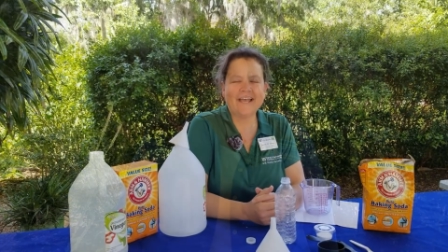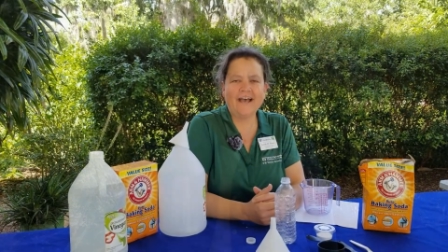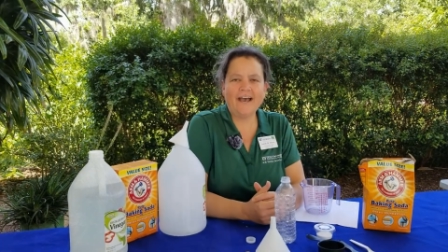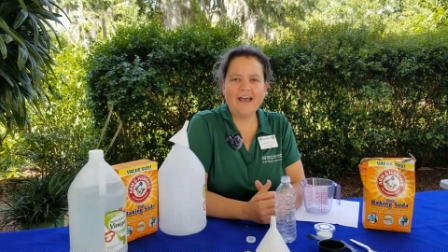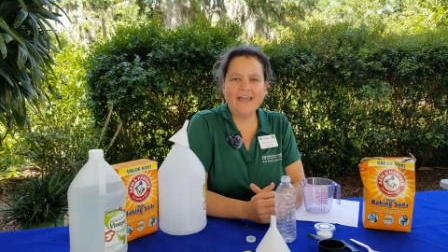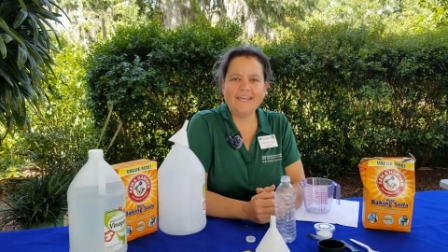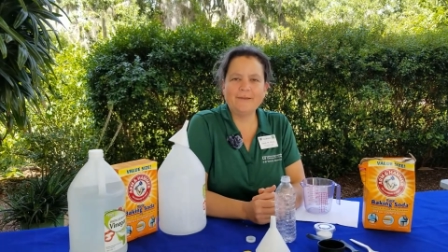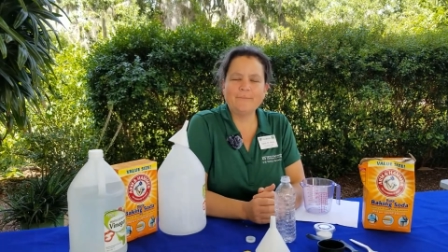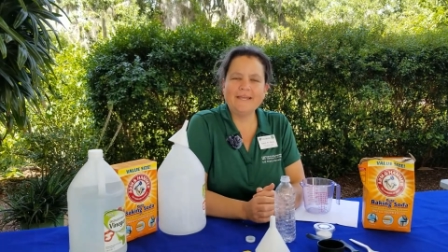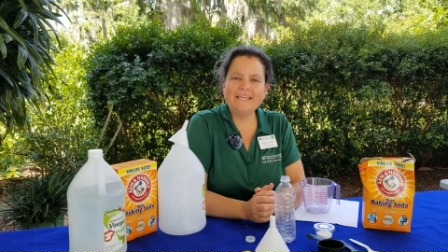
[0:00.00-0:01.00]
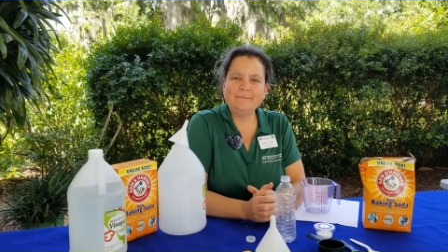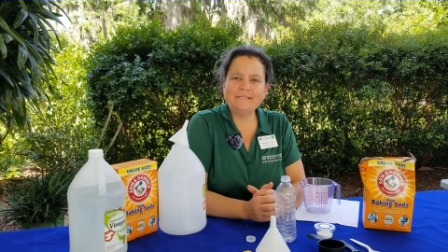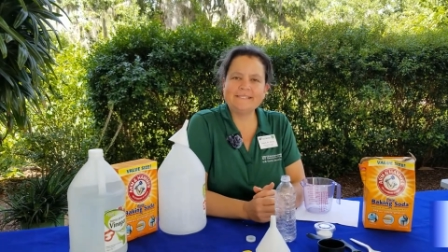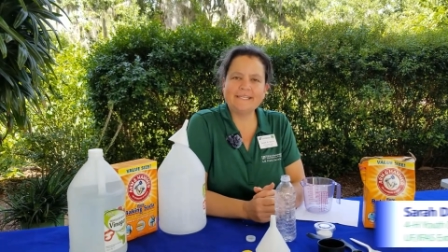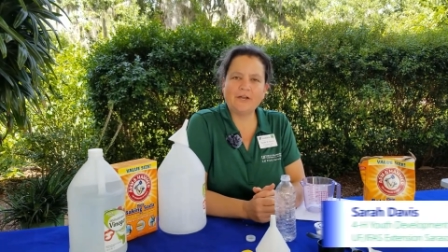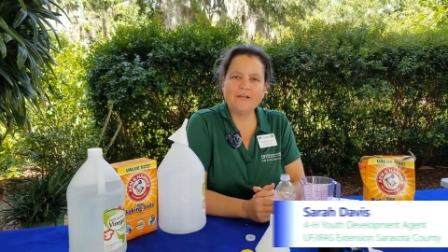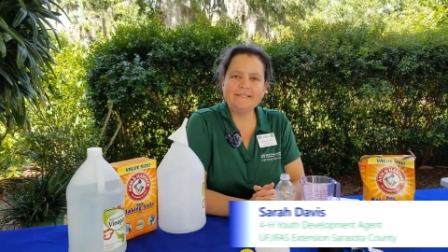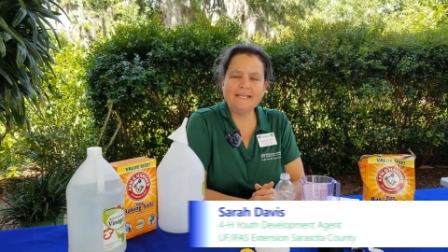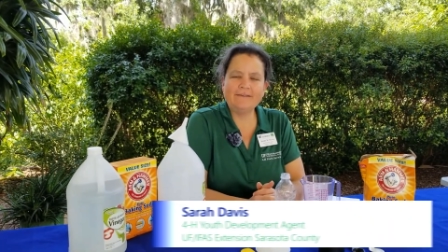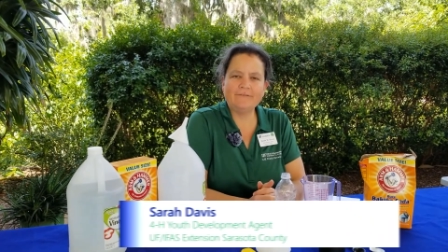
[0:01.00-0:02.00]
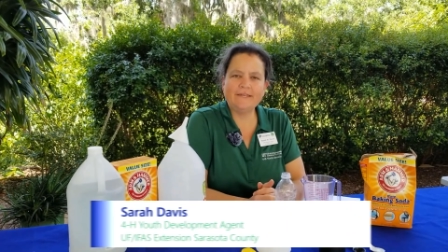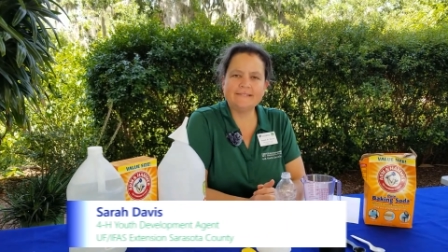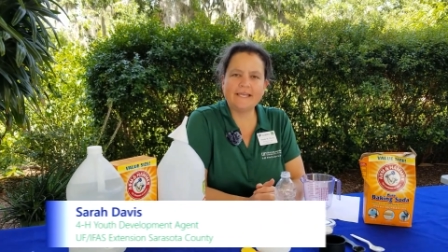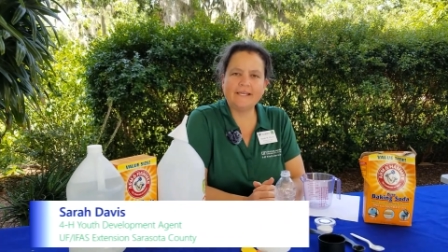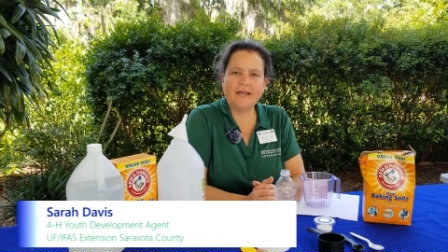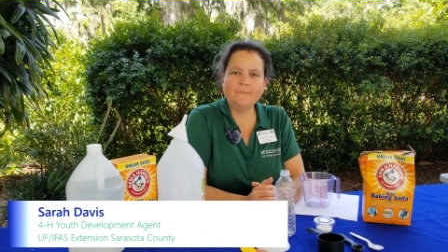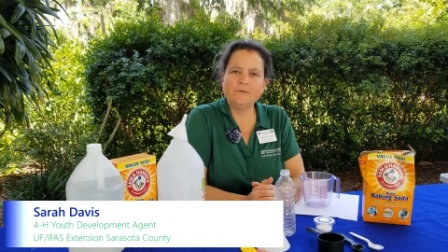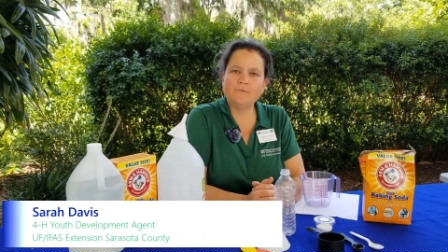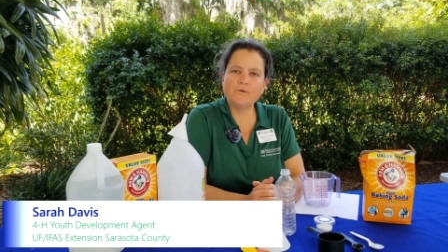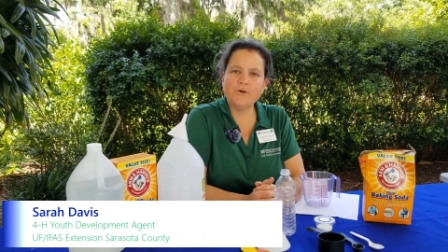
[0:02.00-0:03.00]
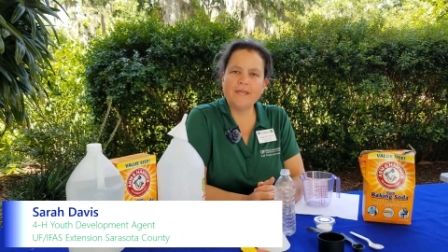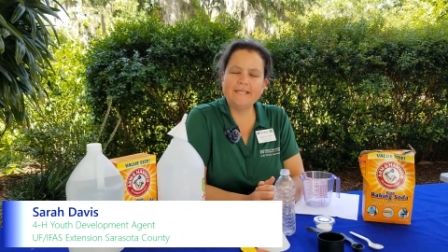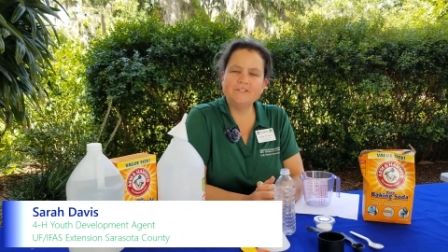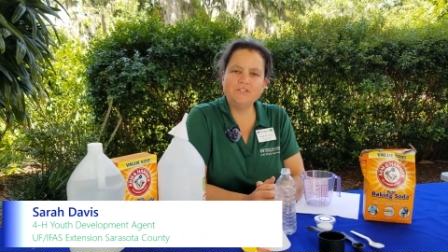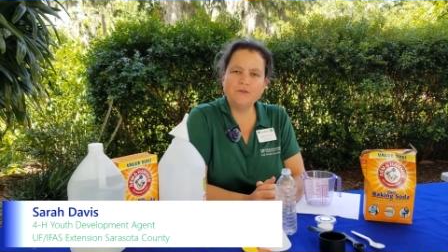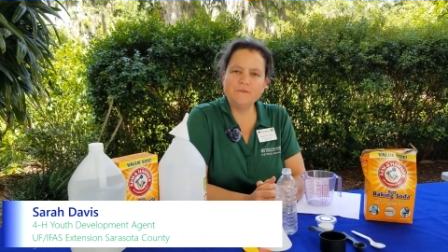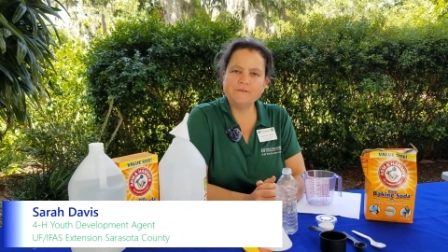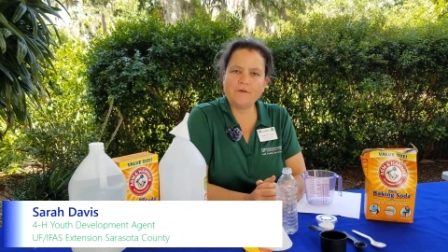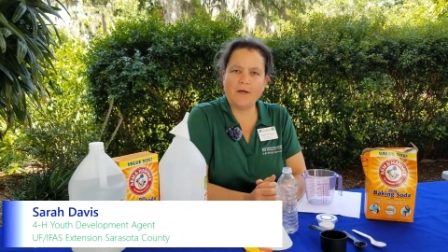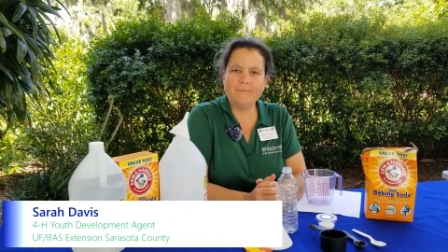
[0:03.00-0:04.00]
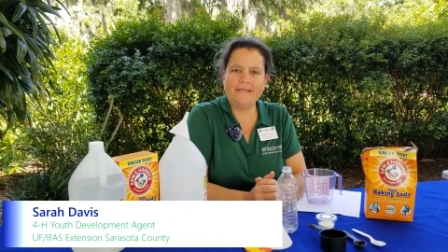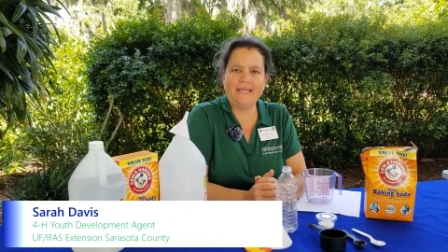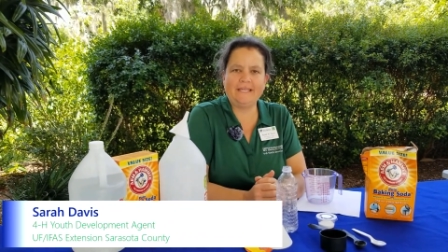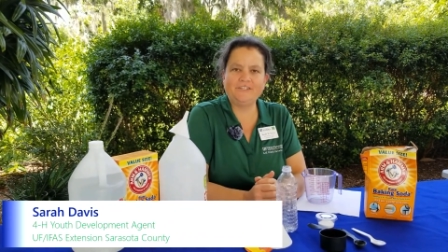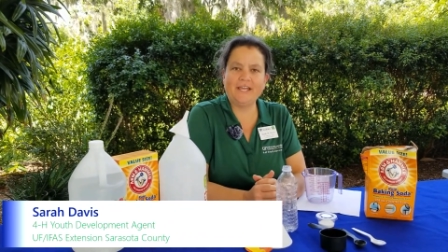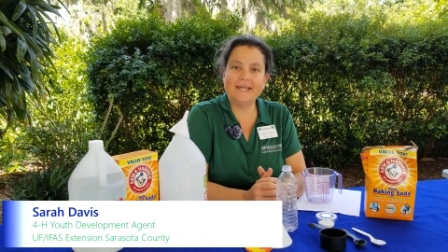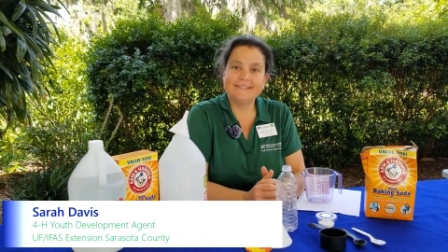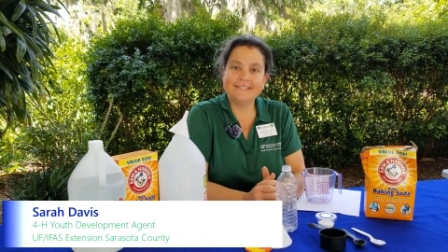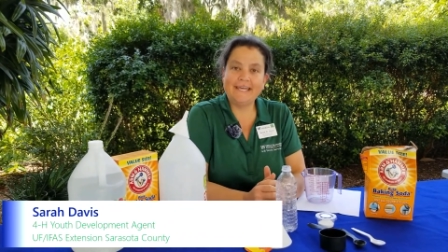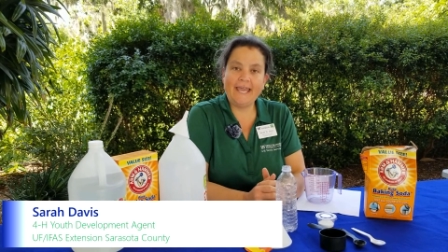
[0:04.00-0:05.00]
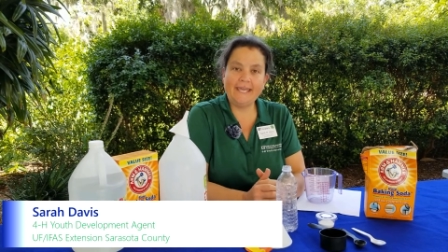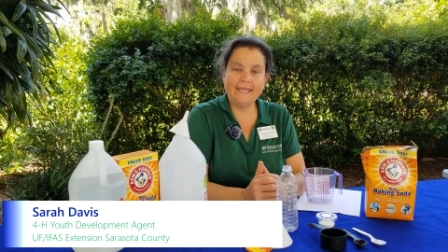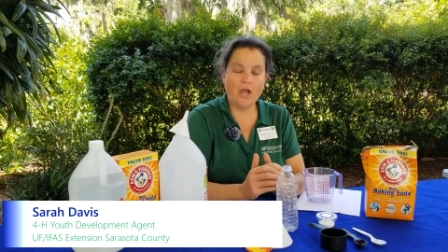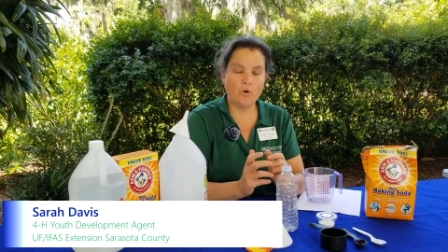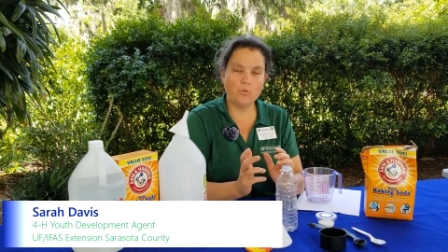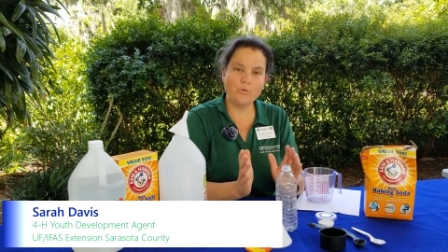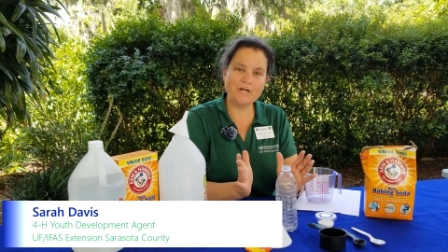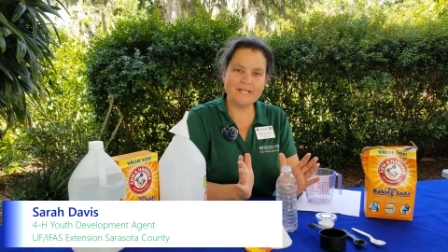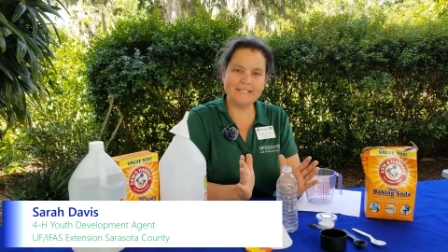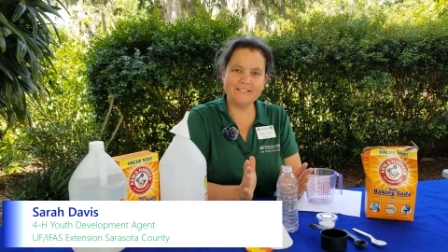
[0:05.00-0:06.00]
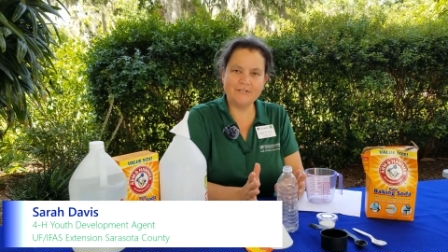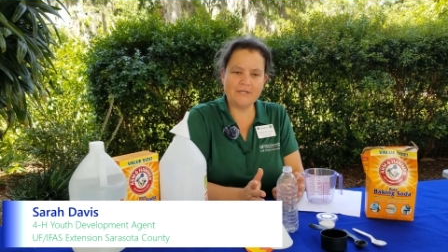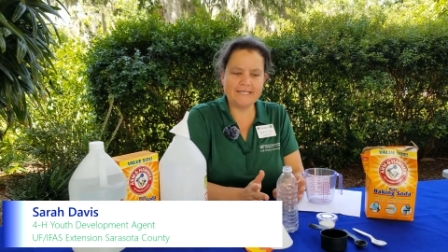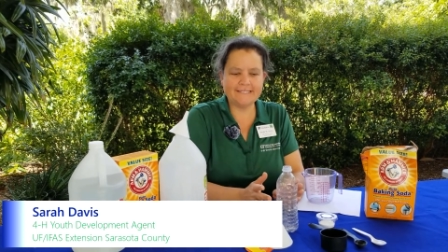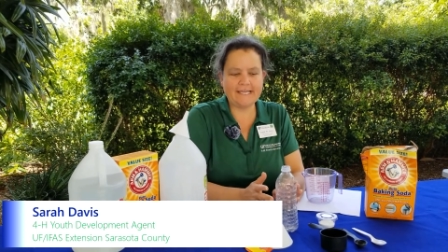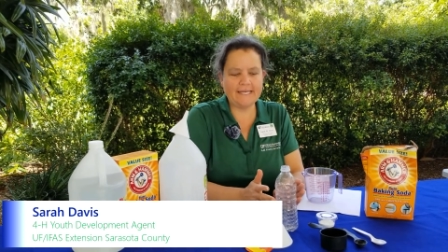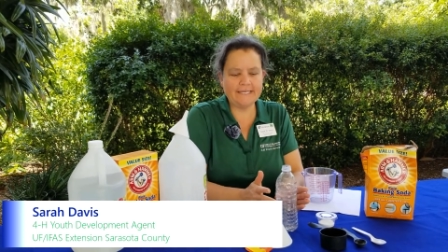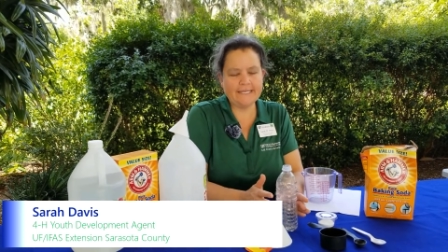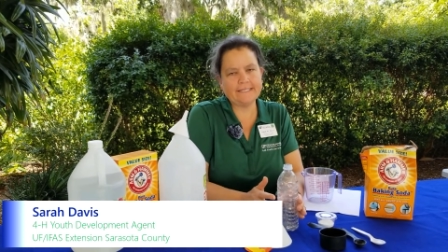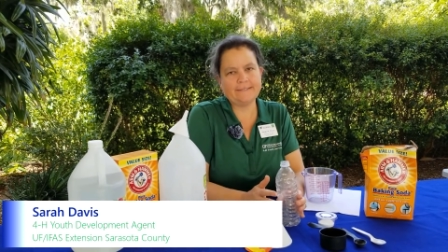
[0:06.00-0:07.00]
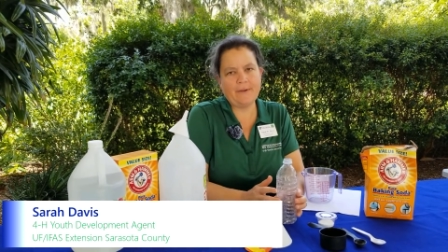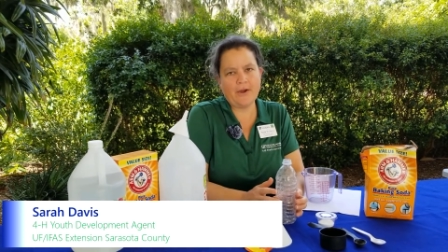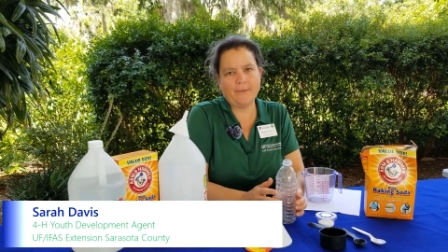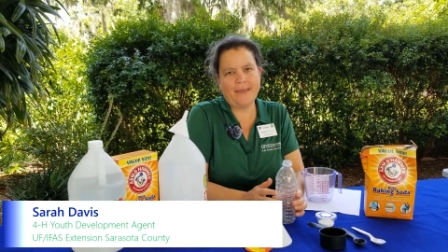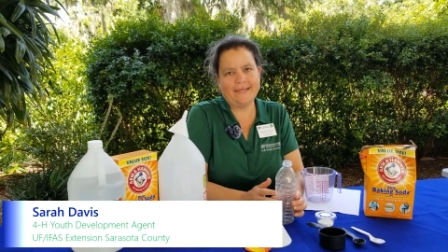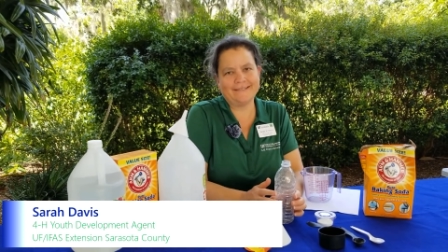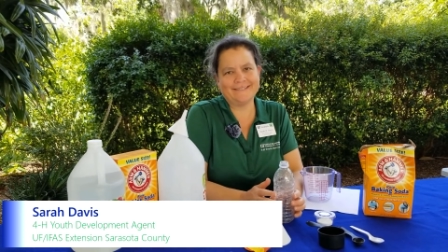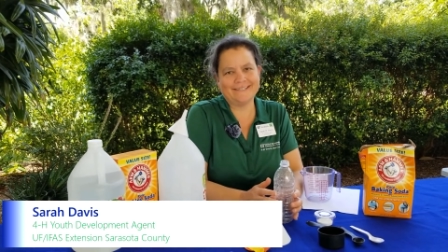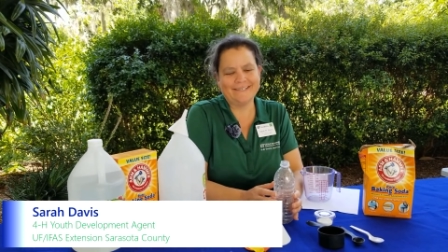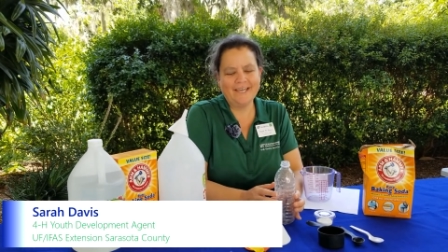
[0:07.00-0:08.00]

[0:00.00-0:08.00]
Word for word: Hi, my name is Sarah Davis, and I'm the 4 H Youth Development Agent. And today we're going to do an exciting experiment.